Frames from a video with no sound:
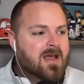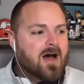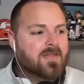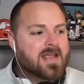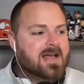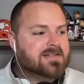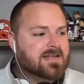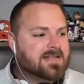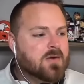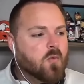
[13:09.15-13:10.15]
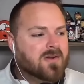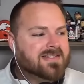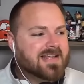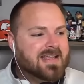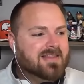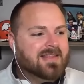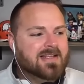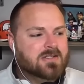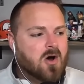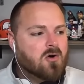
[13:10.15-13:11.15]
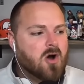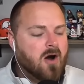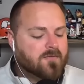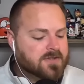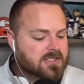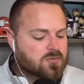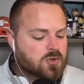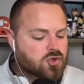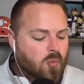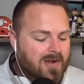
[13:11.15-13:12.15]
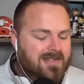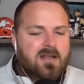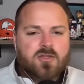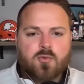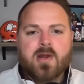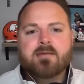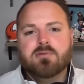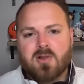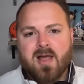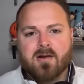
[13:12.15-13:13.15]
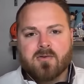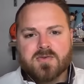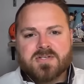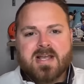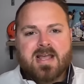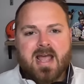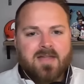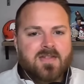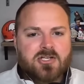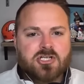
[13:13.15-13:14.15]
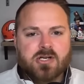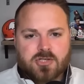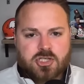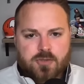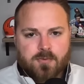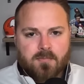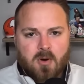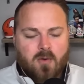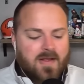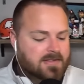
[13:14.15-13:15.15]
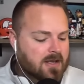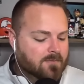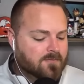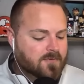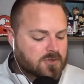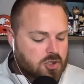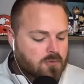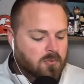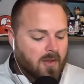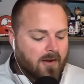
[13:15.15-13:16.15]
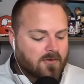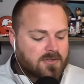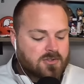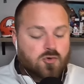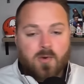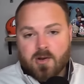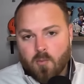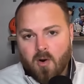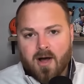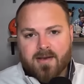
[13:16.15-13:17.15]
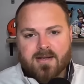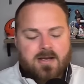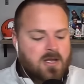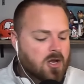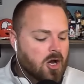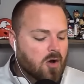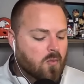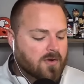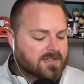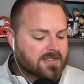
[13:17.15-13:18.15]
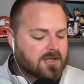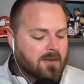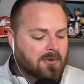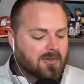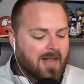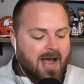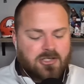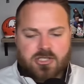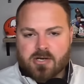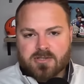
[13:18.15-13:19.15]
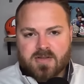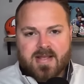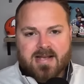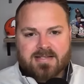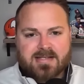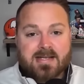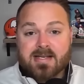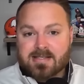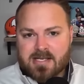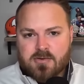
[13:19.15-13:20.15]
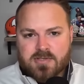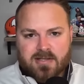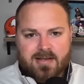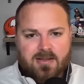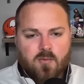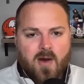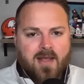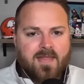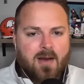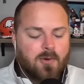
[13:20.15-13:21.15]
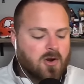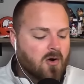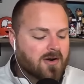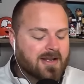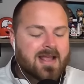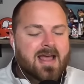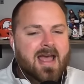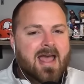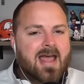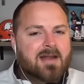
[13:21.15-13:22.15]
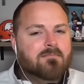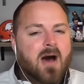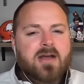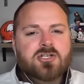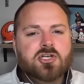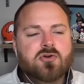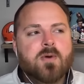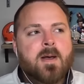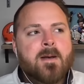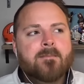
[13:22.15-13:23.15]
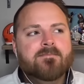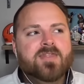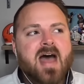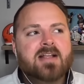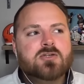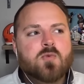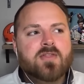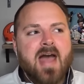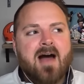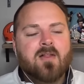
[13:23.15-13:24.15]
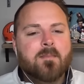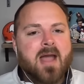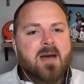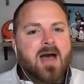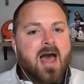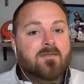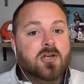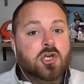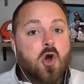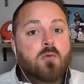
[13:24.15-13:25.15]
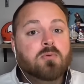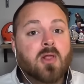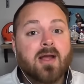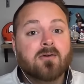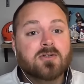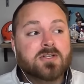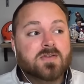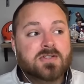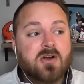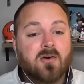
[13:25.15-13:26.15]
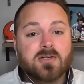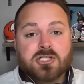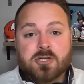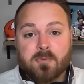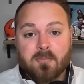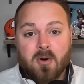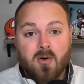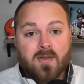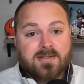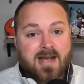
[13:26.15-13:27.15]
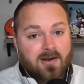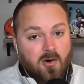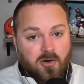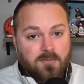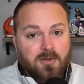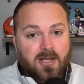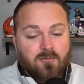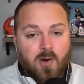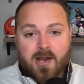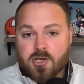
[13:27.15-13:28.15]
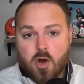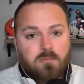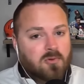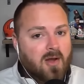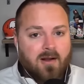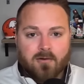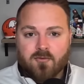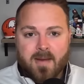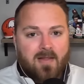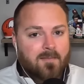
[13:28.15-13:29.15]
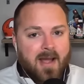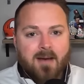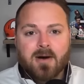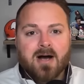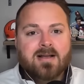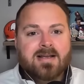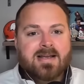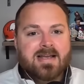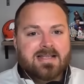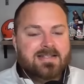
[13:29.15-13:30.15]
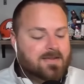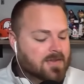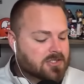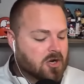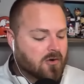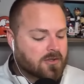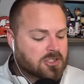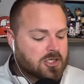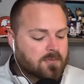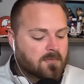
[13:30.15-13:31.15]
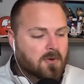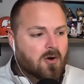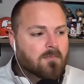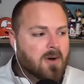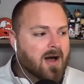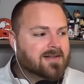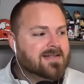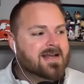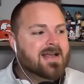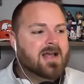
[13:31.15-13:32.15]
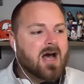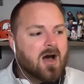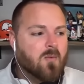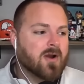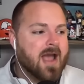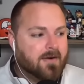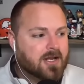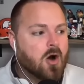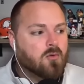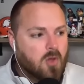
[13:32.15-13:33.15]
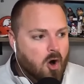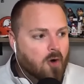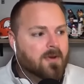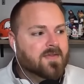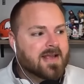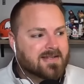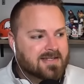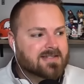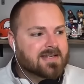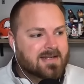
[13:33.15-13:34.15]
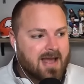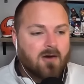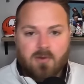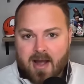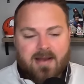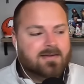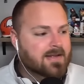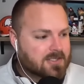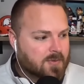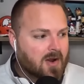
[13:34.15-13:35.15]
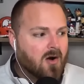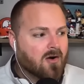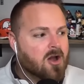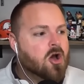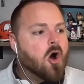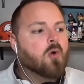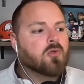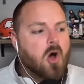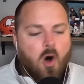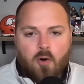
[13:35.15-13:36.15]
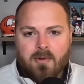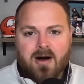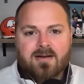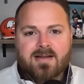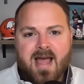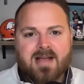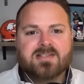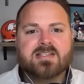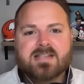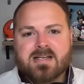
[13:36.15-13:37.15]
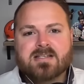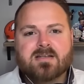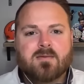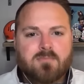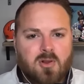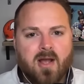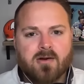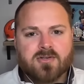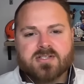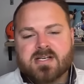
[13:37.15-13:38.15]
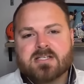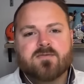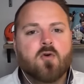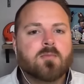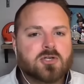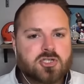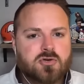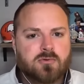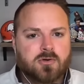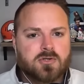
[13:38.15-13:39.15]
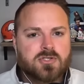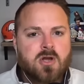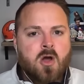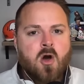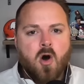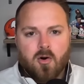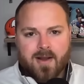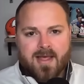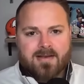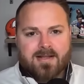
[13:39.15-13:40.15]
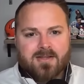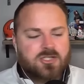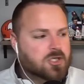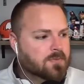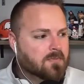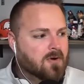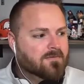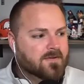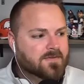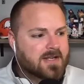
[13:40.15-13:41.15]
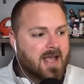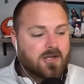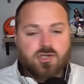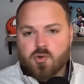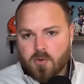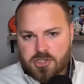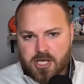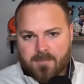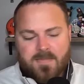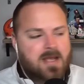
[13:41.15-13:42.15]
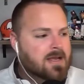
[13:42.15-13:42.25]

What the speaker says: The SEC once again leads all conferences with 23 players in this year's Super Bowl. That's up from two players. 21 was the number last year. So the SEC continues to lead the way in that regard. And mind you, that's with Alabama having no players in this current Super Bowl. That's kind of hard to believe, right? No player from Alabama is in this current Super Bowl, but we're counting Oklahoma in the SEC now, right? Yes, we are. Oklahoma has six players. Six former Sooners are in Super Bowl 58. Georgia,